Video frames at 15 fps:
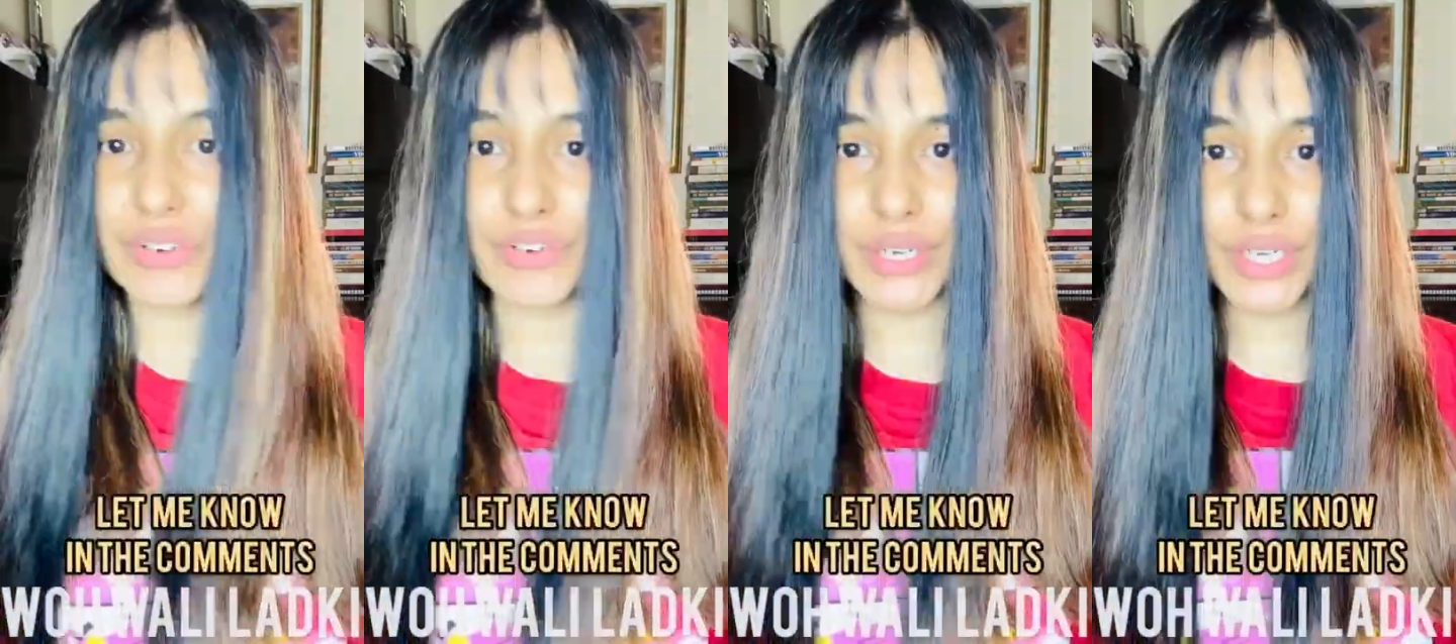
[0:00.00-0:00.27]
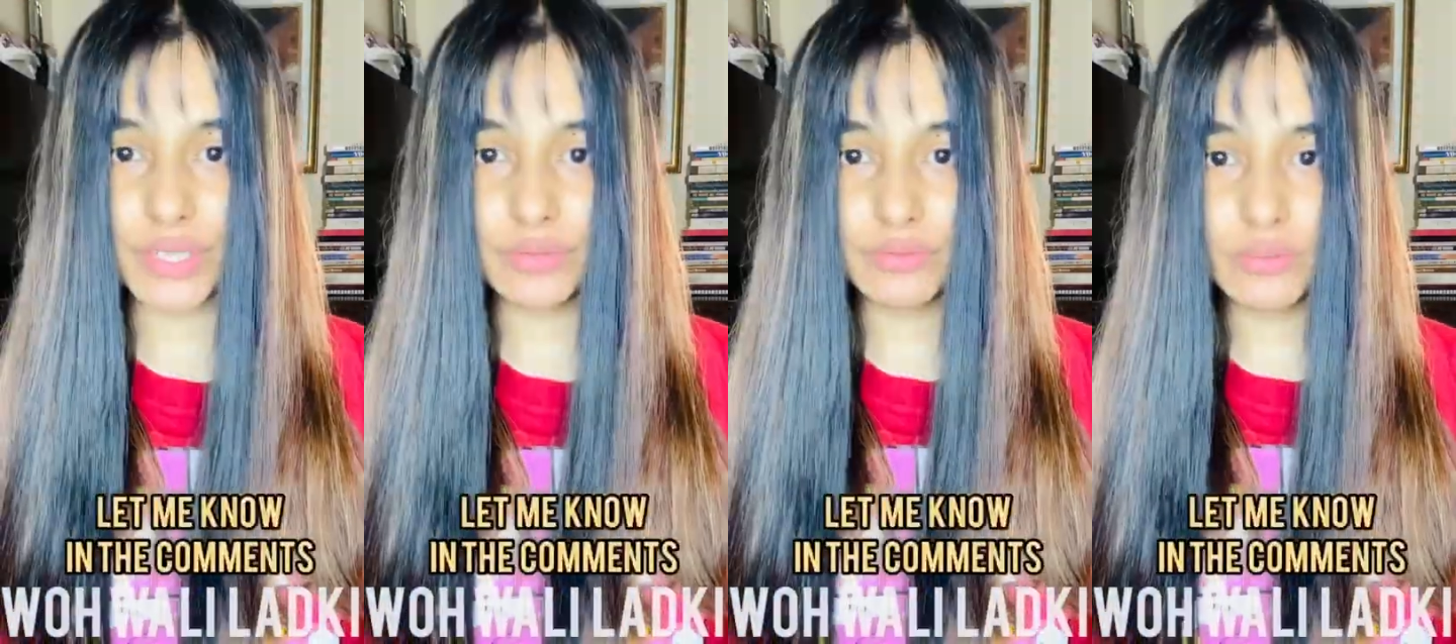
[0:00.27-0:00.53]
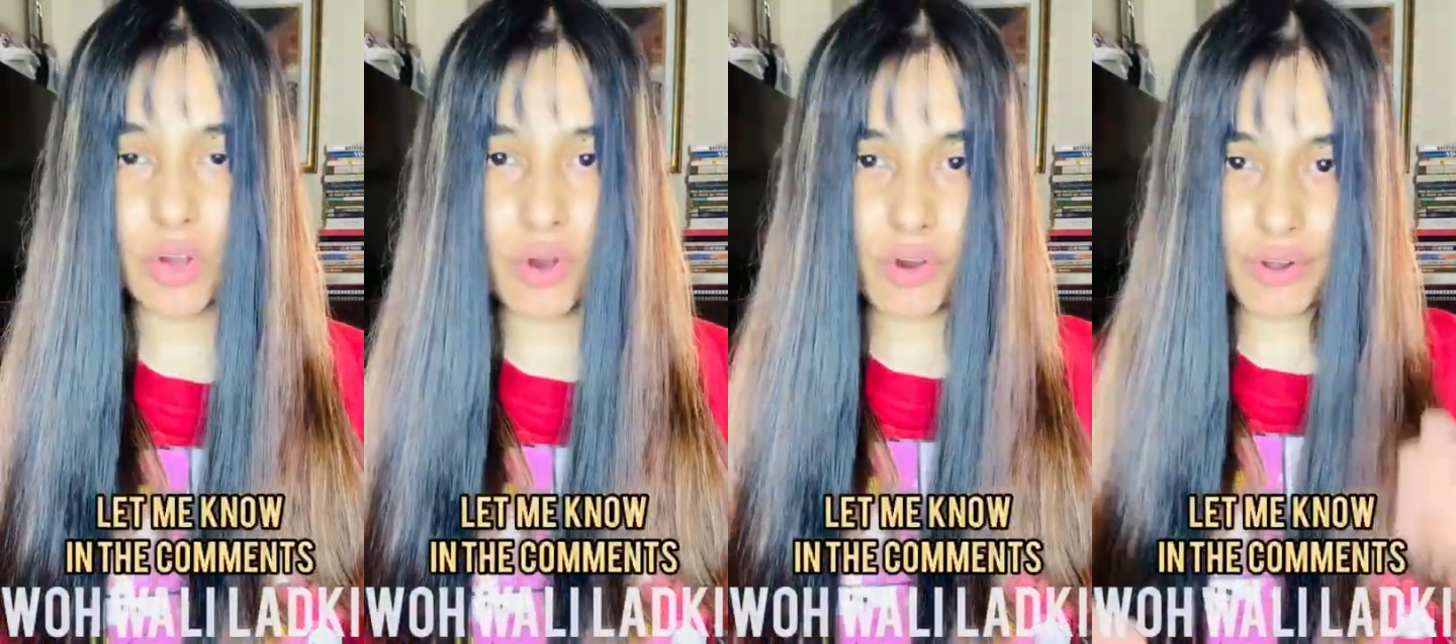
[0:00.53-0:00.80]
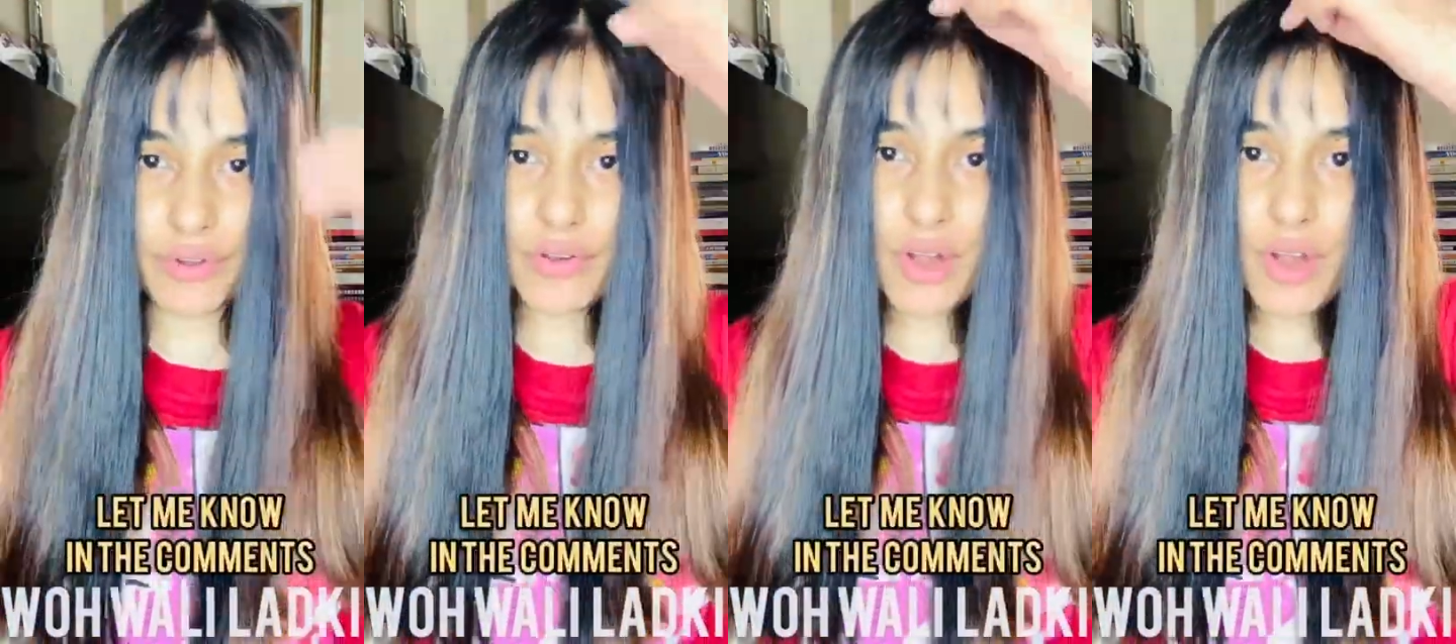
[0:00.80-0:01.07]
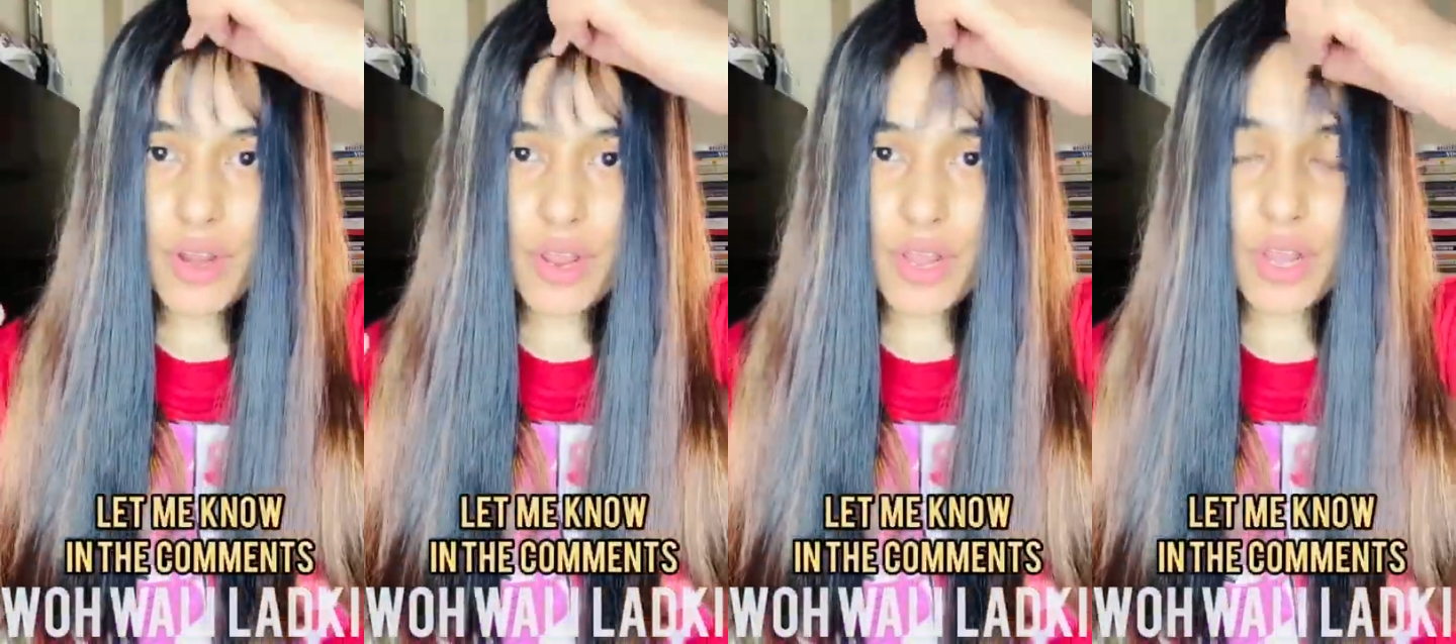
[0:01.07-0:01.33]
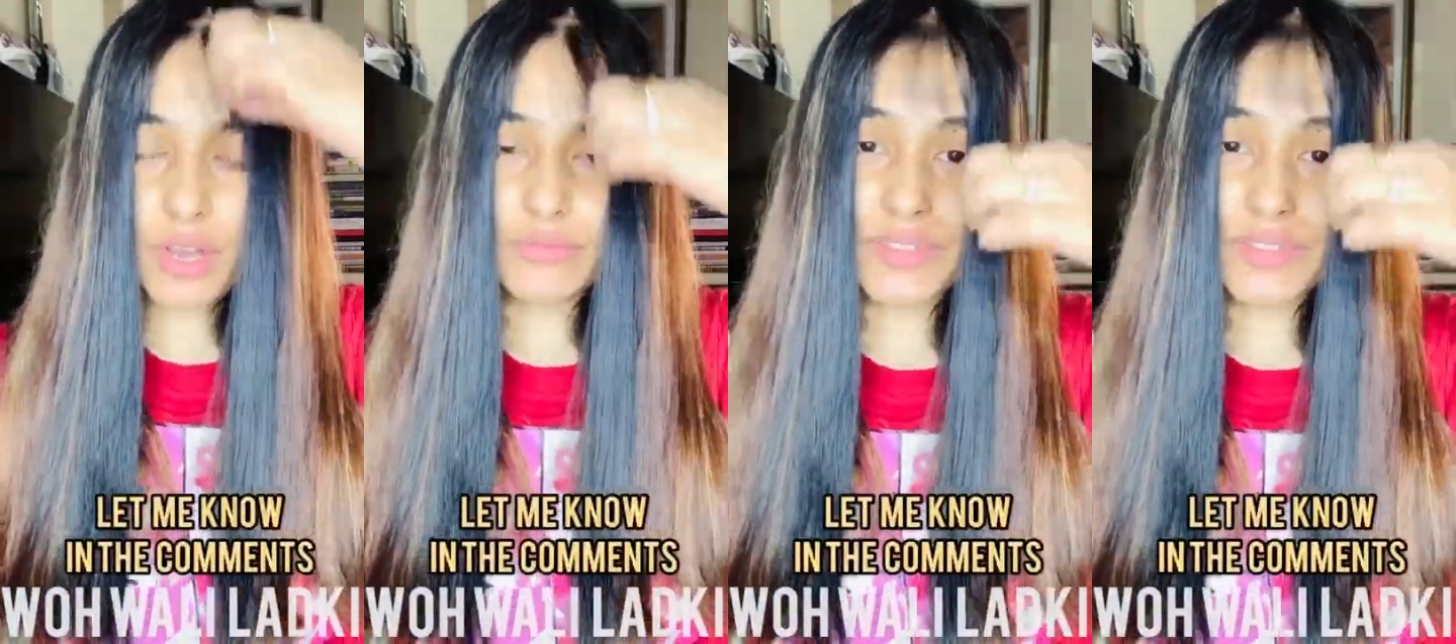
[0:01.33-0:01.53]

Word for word: redo or uh,